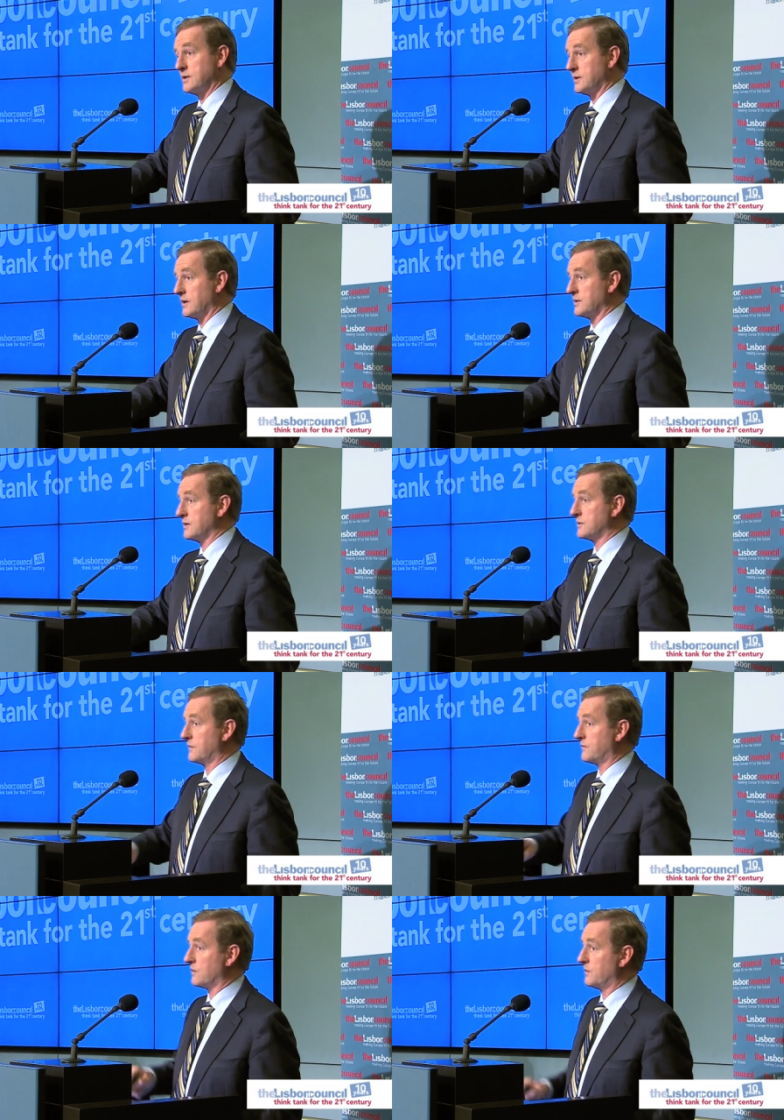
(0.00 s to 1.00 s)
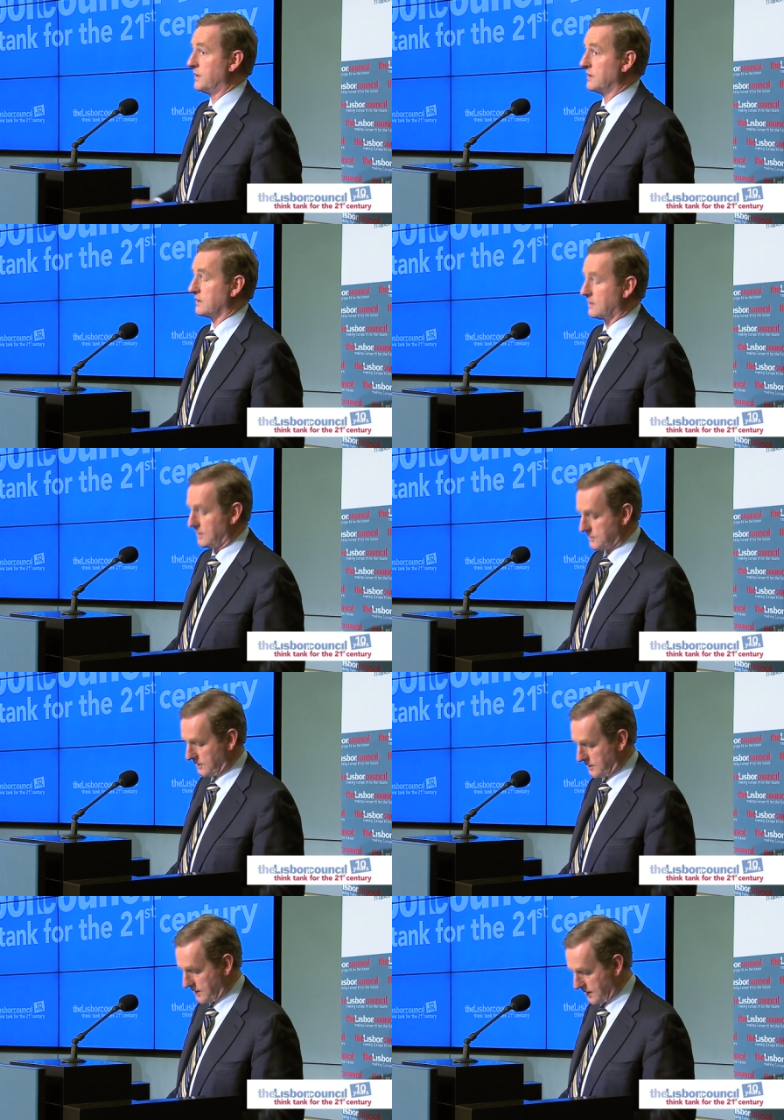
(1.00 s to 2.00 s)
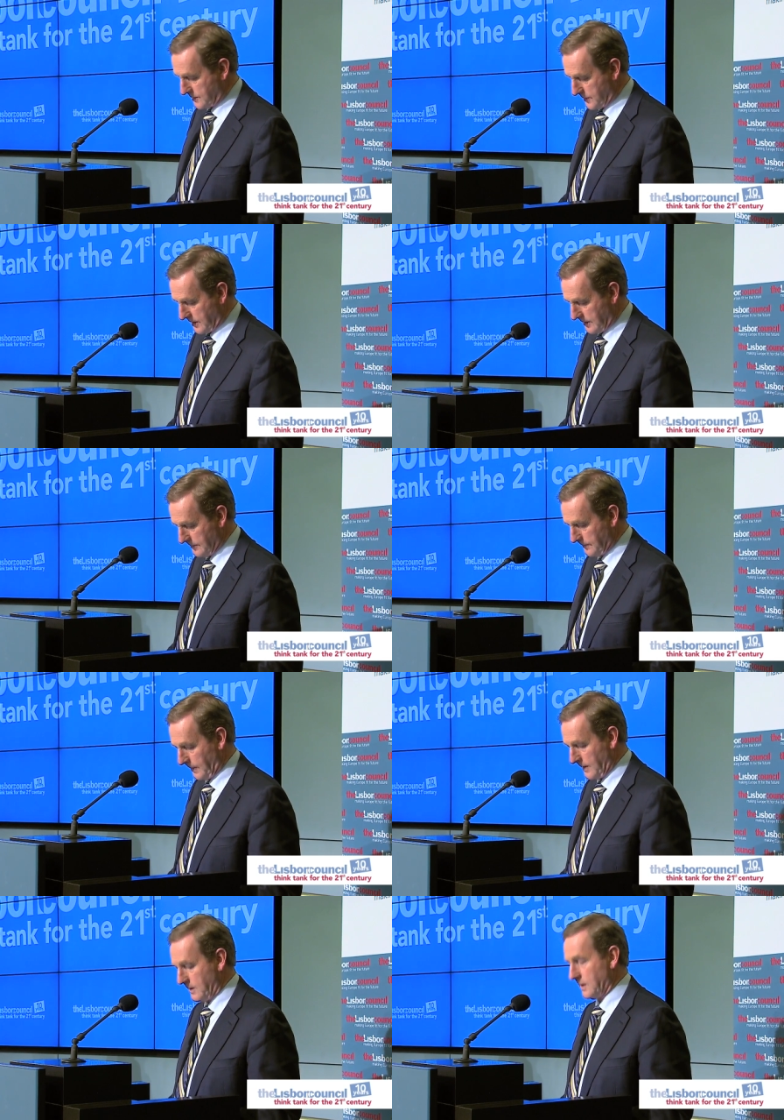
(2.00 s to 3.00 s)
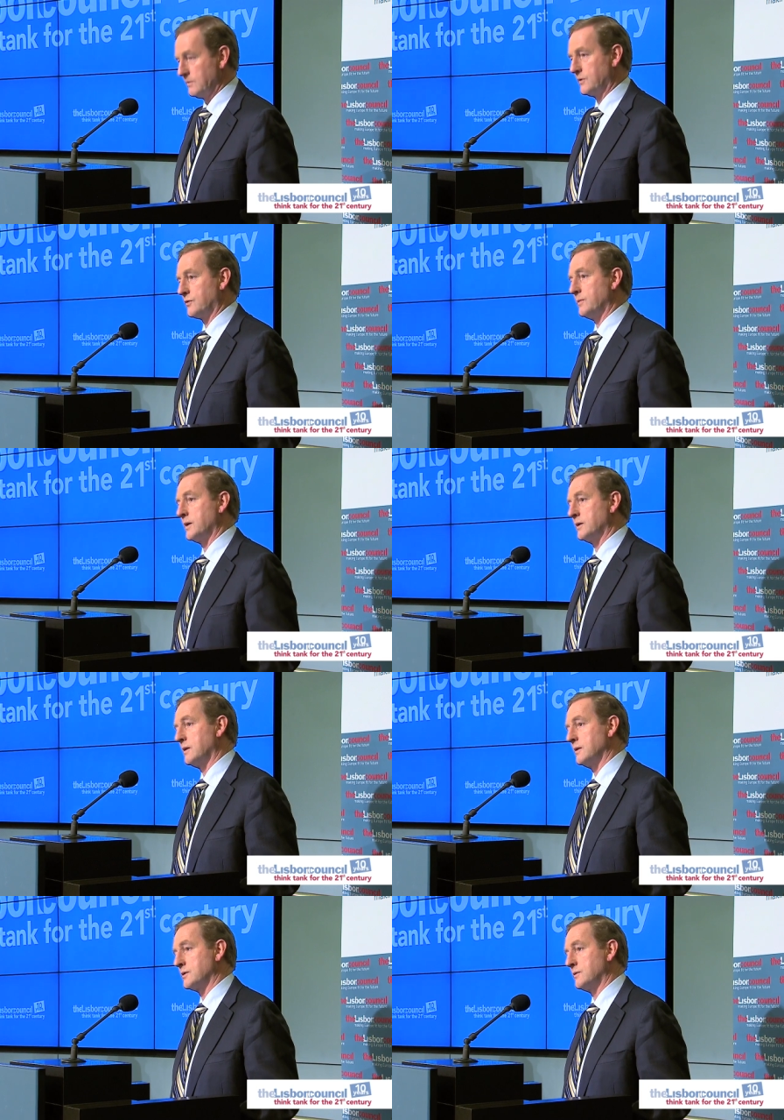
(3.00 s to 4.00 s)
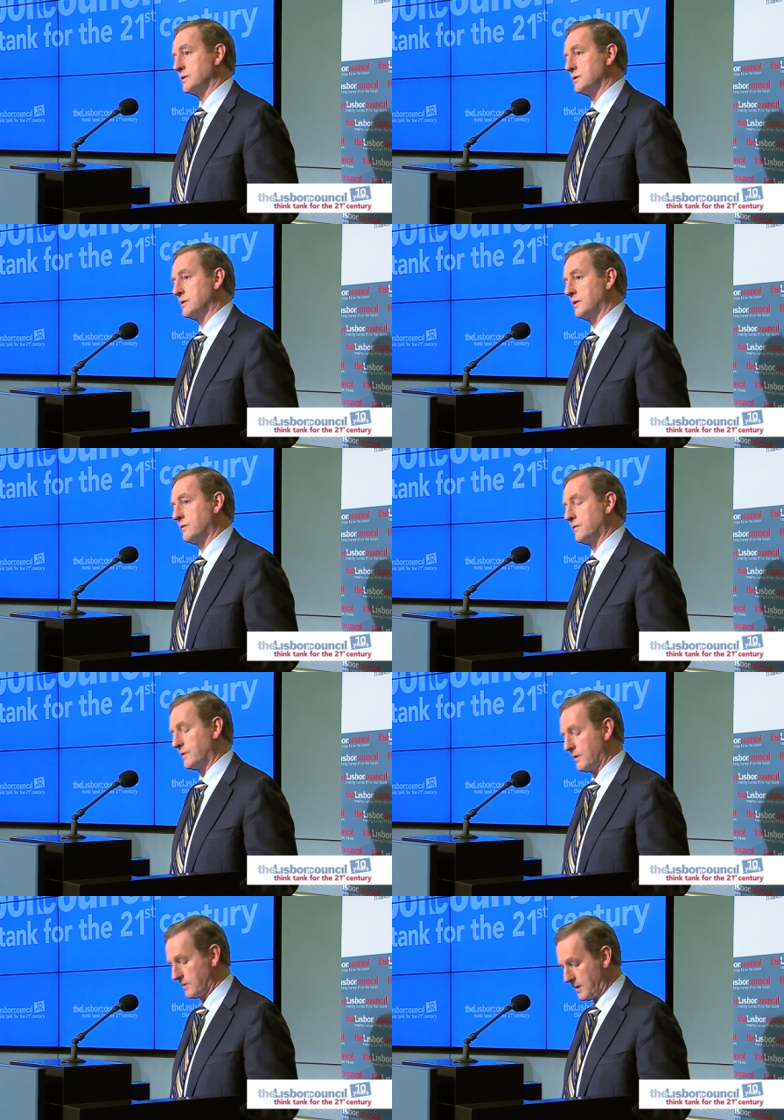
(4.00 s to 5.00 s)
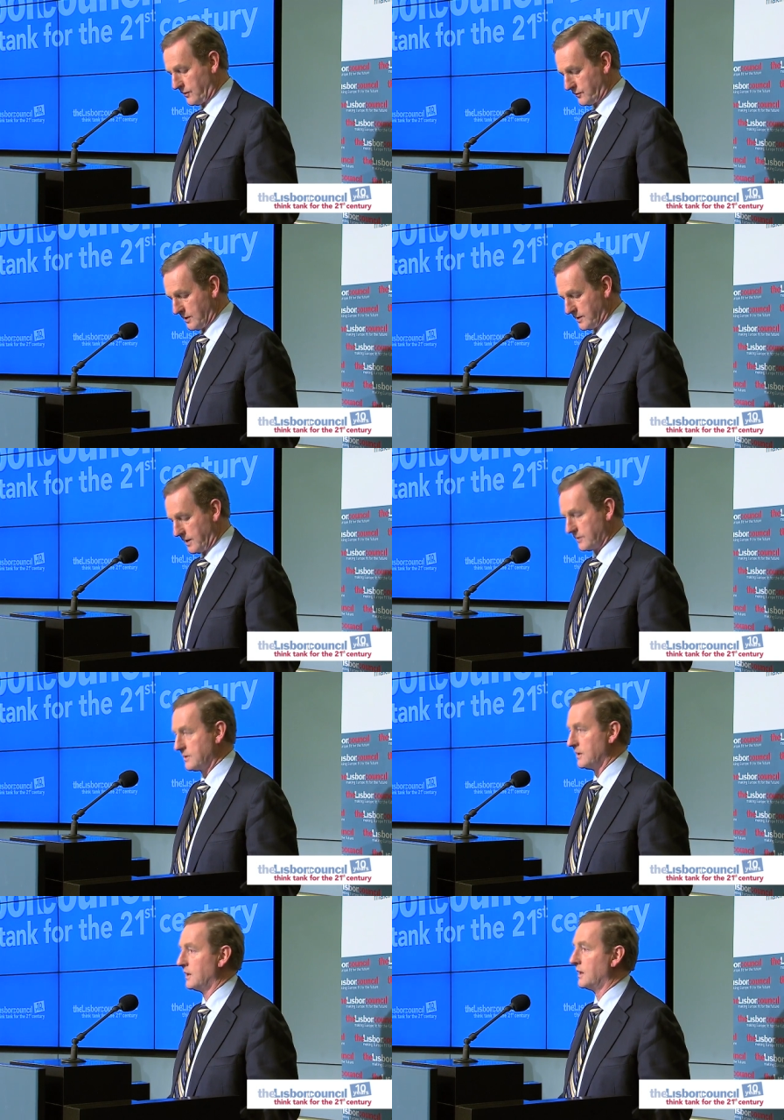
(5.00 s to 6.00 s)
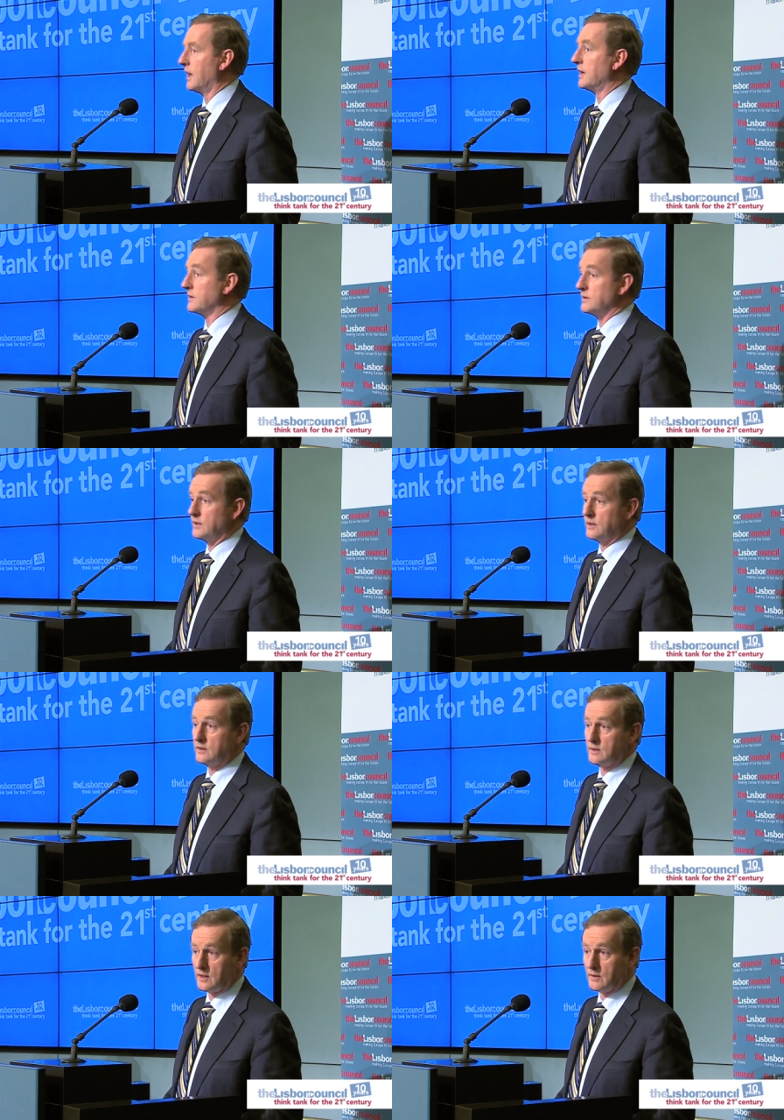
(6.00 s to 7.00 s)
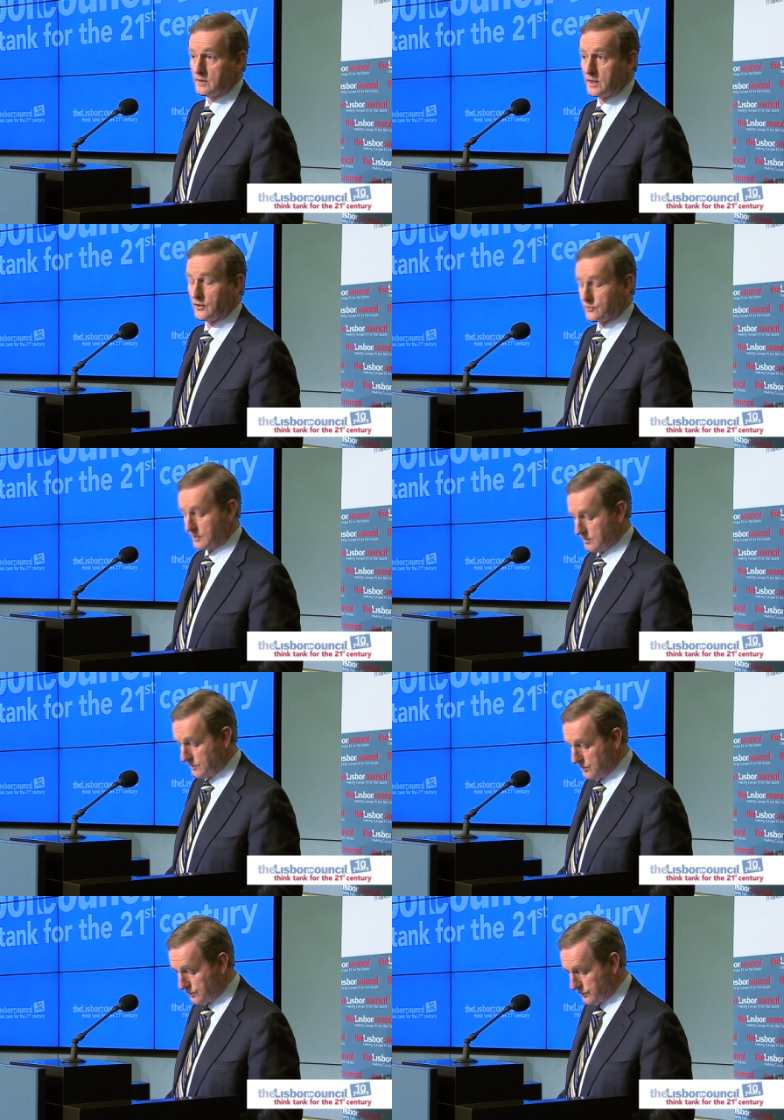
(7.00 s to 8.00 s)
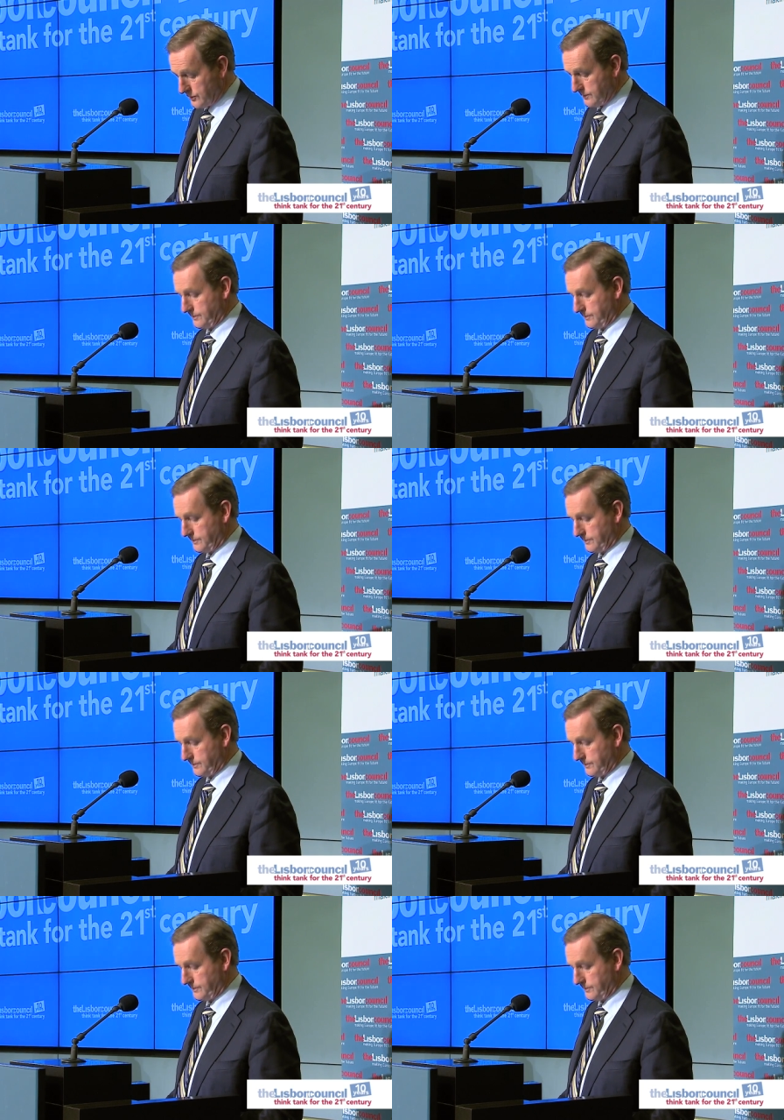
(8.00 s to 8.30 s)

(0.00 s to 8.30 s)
I said, at $64 billion cost to the taxpayer, and with dramatic consequences, therefore, for our national debt and, indeed, our national mood.